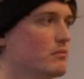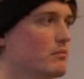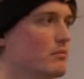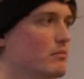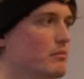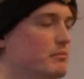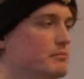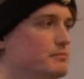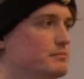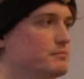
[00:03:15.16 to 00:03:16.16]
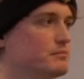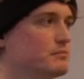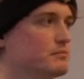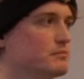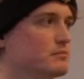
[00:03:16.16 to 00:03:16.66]

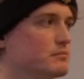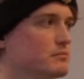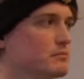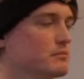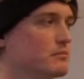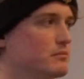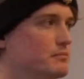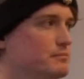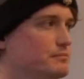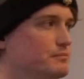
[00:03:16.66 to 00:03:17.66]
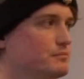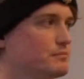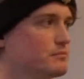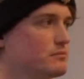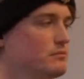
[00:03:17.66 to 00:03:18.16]

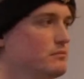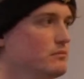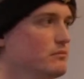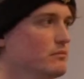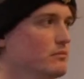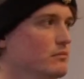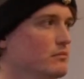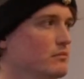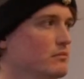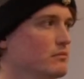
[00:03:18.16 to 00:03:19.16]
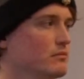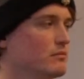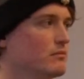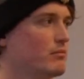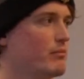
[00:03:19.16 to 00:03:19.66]

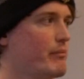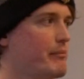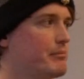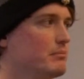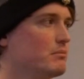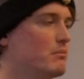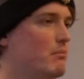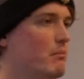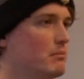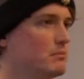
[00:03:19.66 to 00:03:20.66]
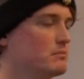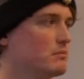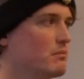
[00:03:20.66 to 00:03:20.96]
No words are spoken by the person on screen.